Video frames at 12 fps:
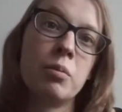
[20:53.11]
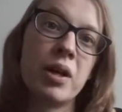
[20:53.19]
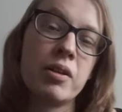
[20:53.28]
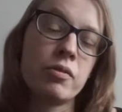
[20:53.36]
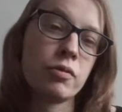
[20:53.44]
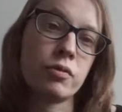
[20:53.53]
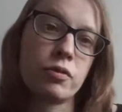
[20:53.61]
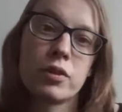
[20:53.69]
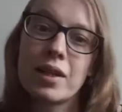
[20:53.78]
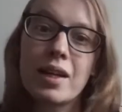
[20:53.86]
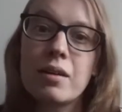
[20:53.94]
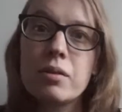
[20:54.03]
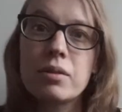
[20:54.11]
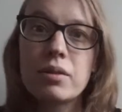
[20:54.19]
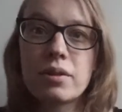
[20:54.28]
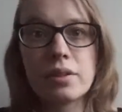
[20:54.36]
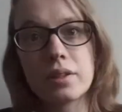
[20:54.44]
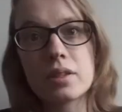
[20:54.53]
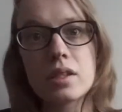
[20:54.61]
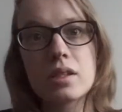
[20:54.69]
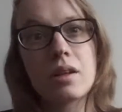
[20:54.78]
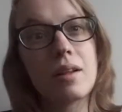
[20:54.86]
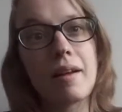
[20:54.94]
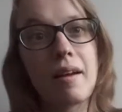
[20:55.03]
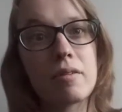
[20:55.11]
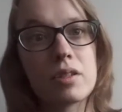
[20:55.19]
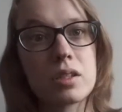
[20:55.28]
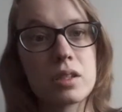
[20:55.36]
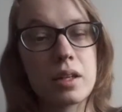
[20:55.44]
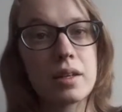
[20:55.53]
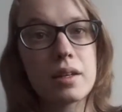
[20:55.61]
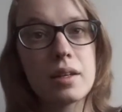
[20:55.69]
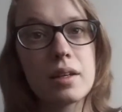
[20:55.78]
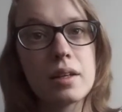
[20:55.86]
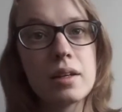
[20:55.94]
But for now, this is all I have to say.